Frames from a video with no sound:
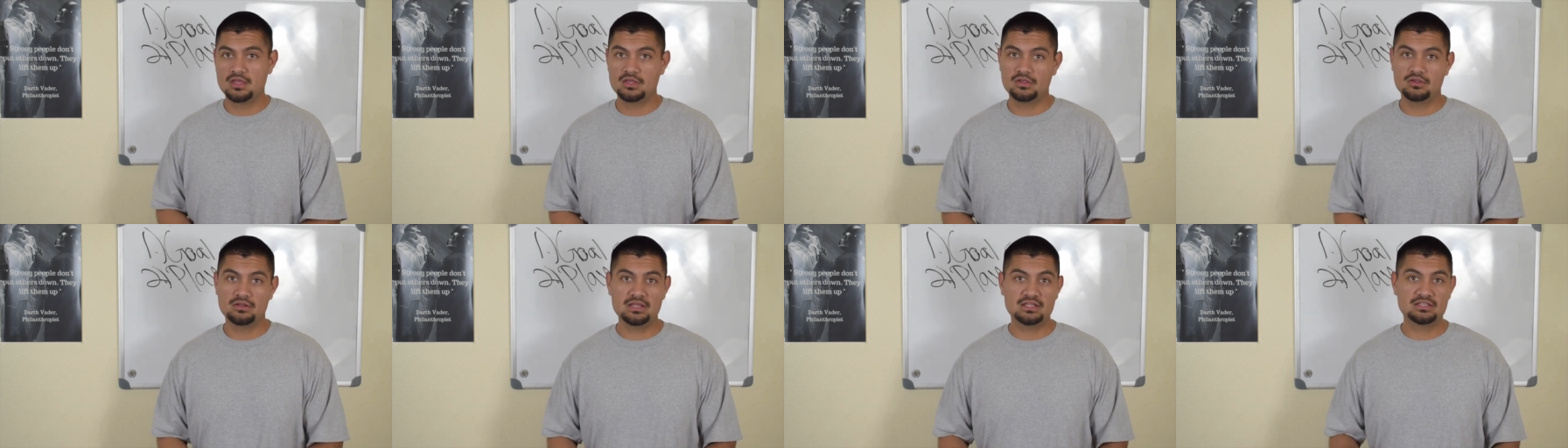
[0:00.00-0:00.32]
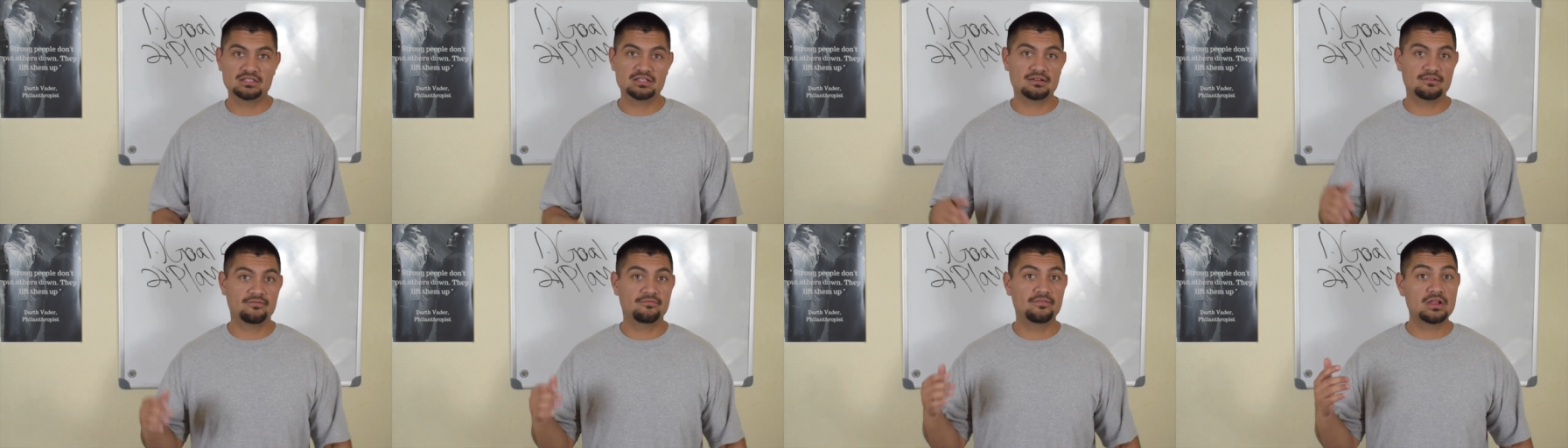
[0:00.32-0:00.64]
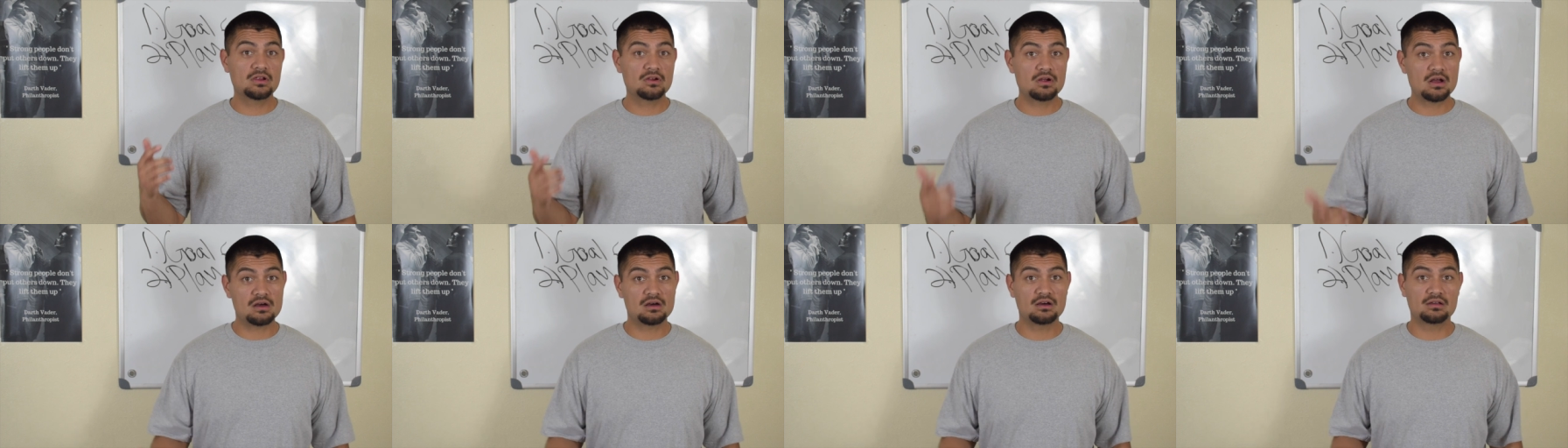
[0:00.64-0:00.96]
You need to
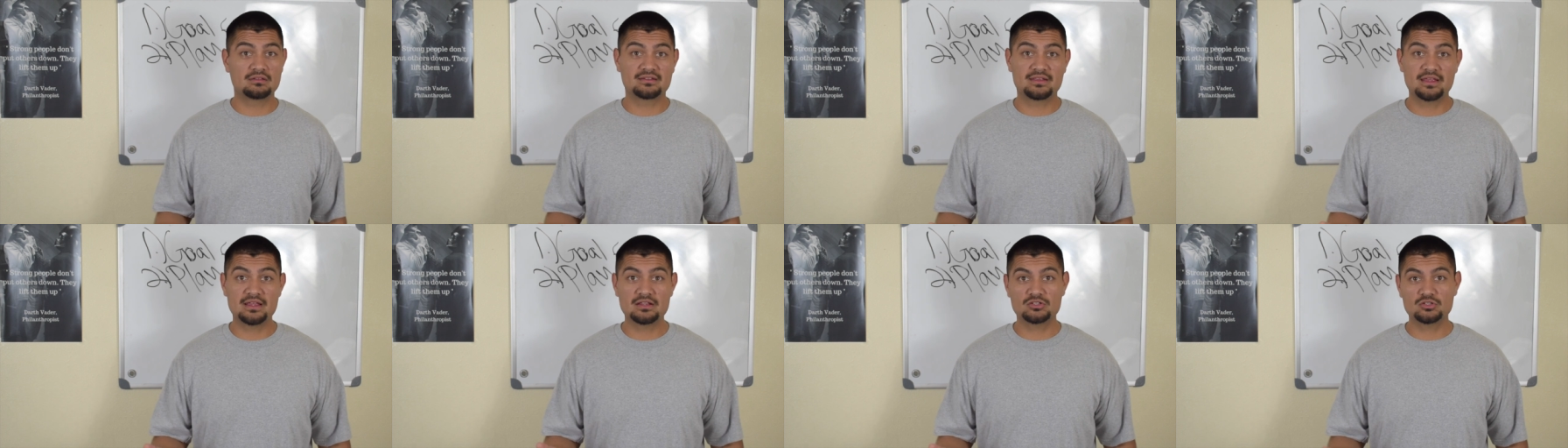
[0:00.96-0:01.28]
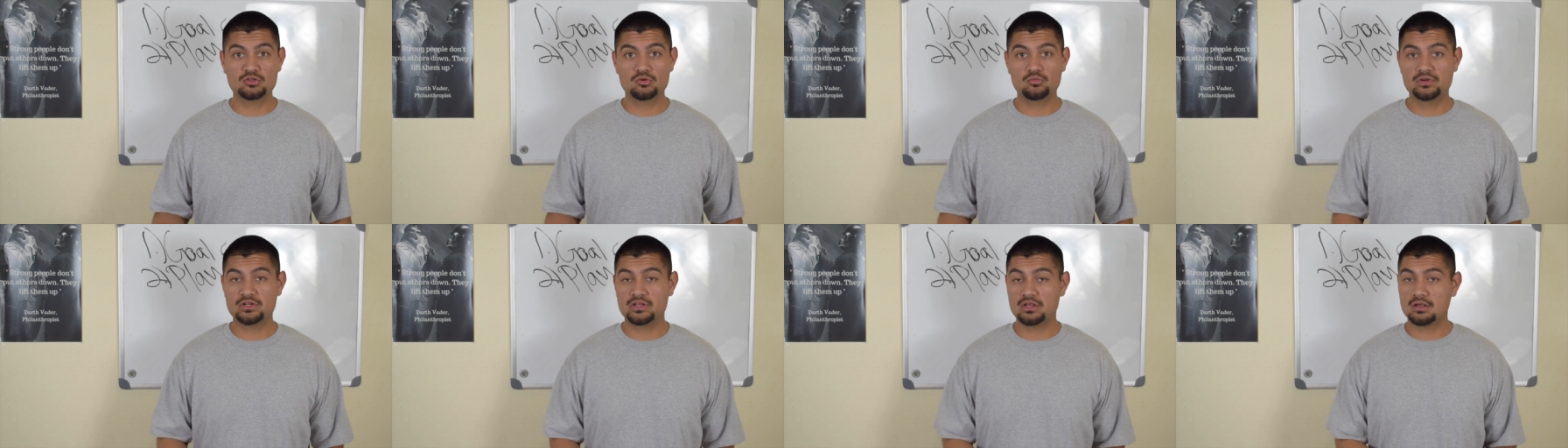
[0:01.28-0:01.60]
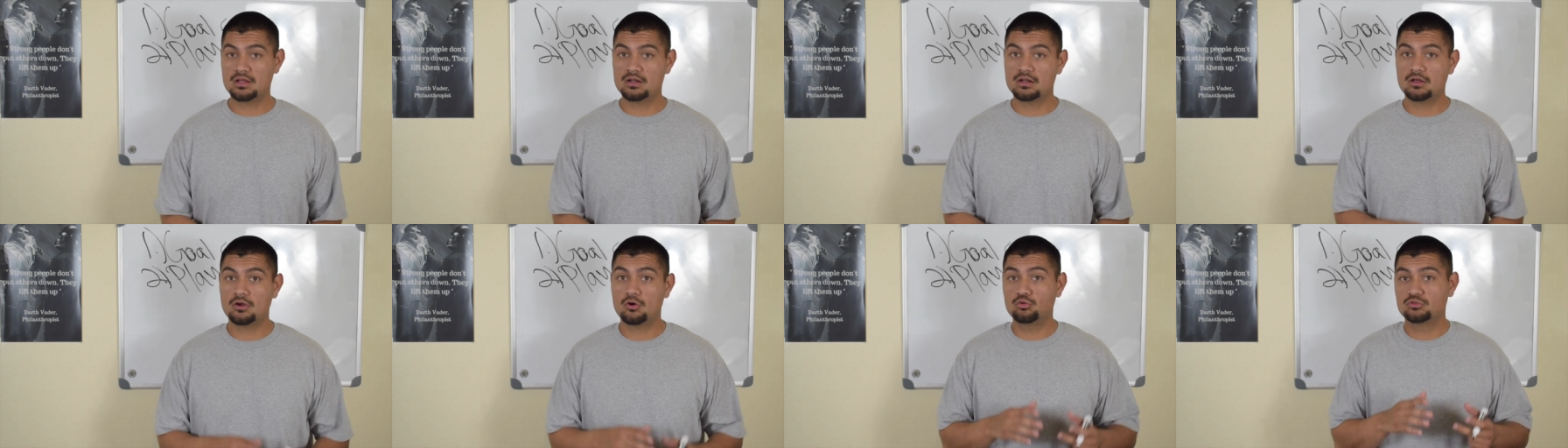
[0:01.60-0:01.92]
figure out a schedule when you're
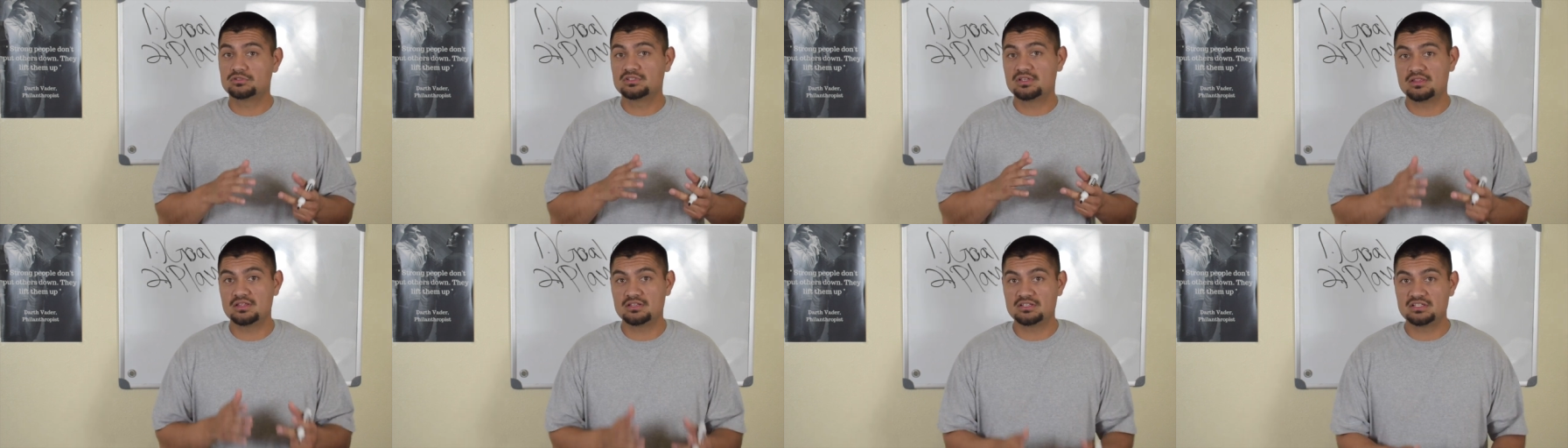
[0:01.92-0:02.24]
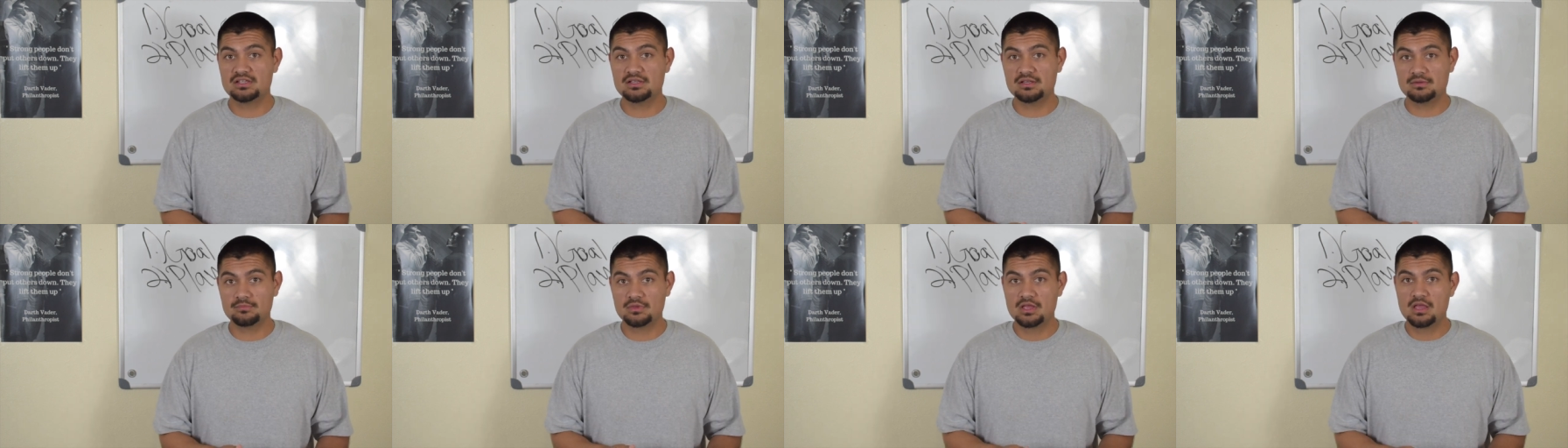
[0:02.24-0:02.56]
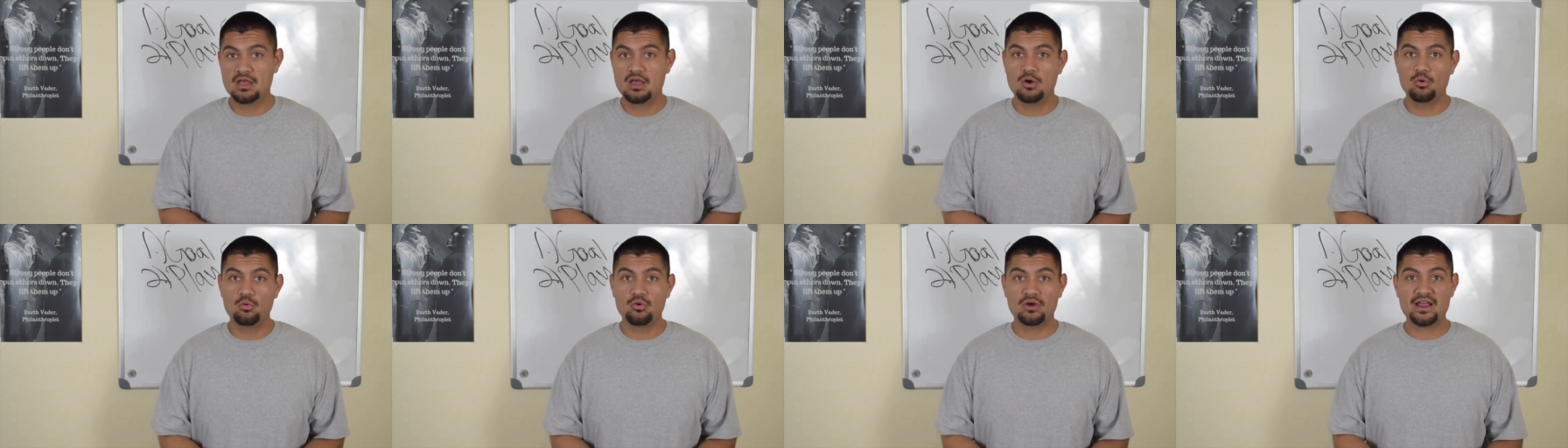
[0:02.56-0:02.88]
going to go to the gym,
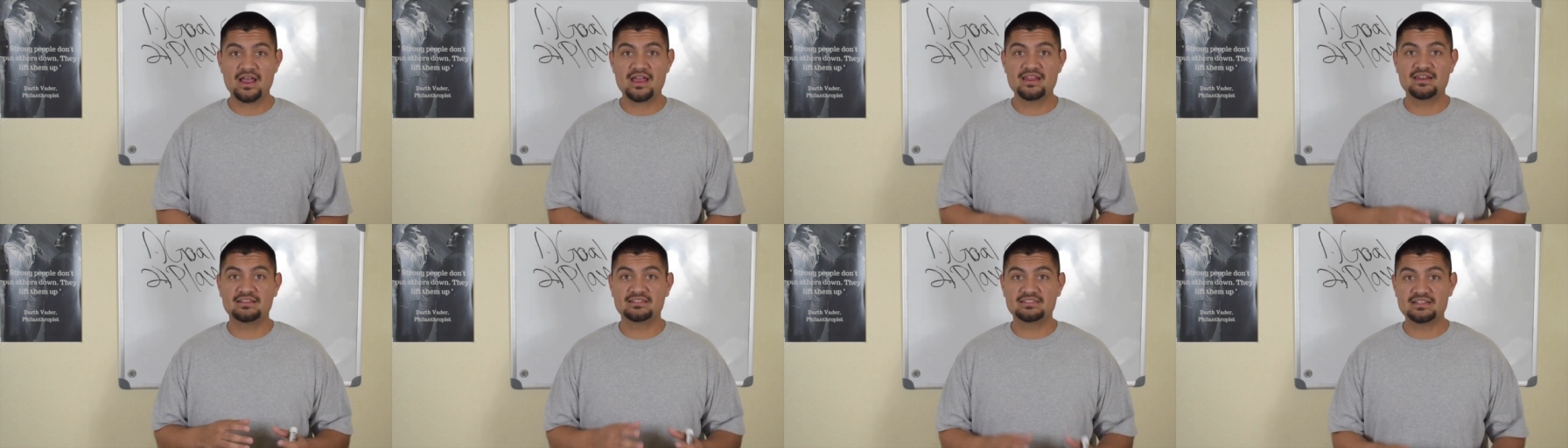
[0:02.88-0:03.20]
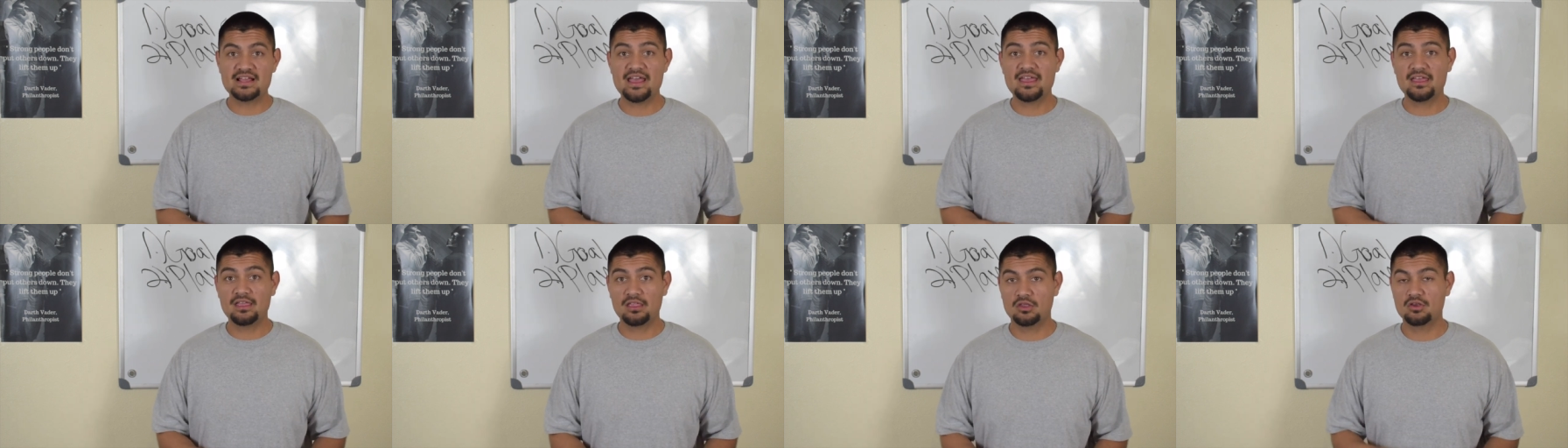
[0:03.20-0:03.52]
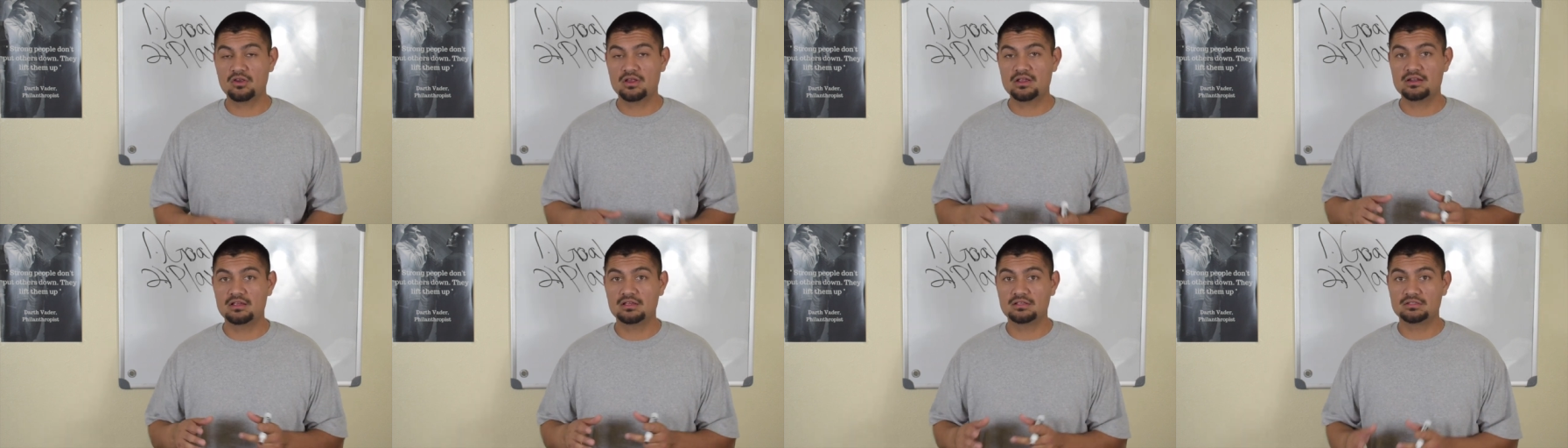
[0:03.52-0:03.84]
what kind of diet
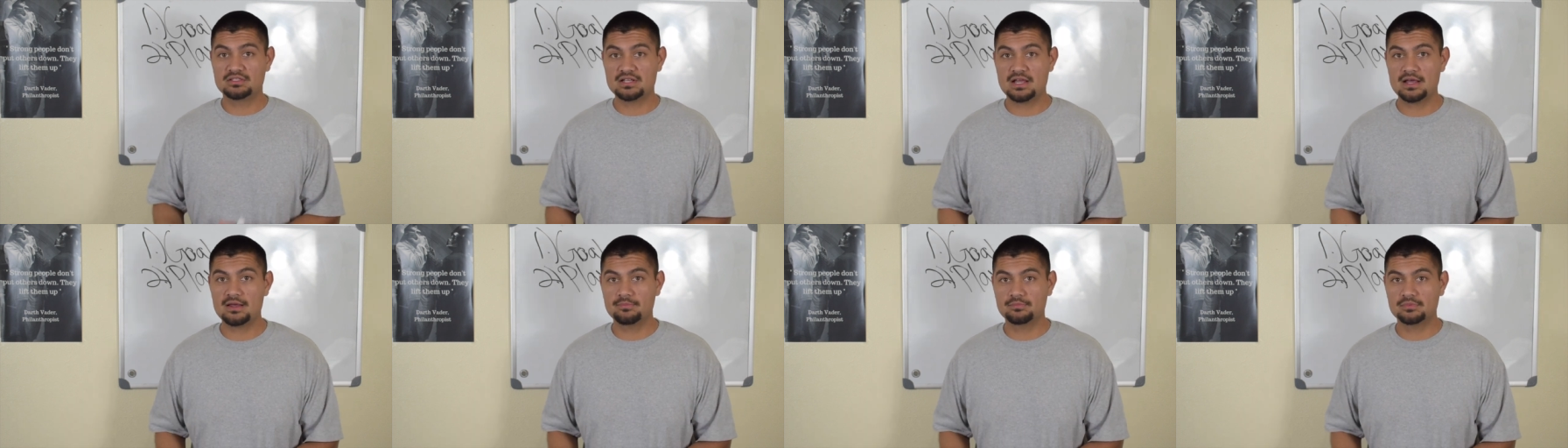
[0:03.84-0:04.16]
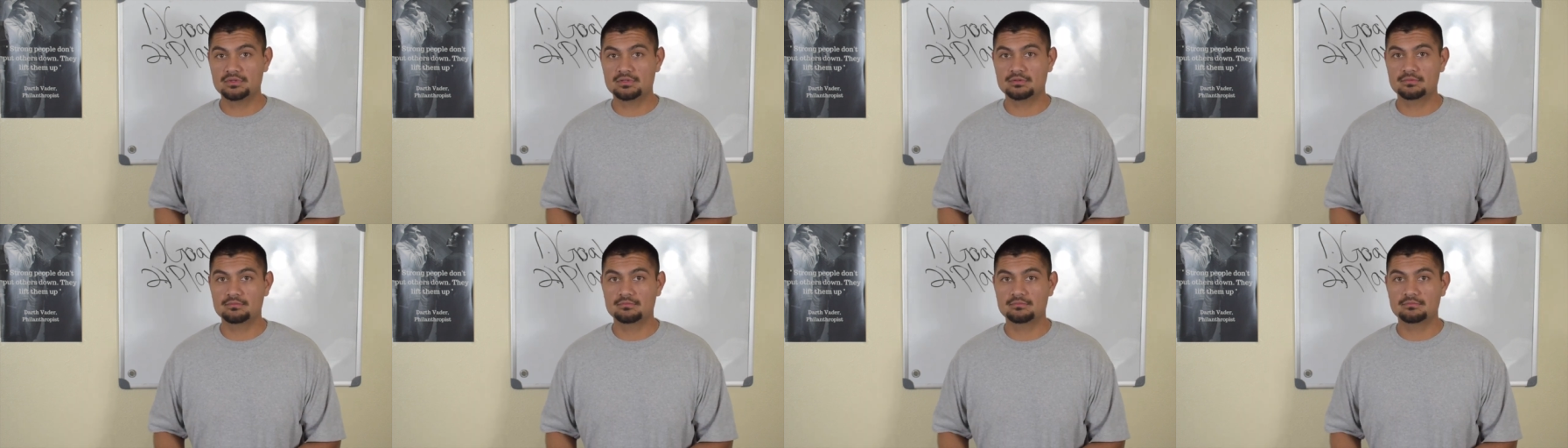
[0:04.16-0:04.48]
you're going to adopt,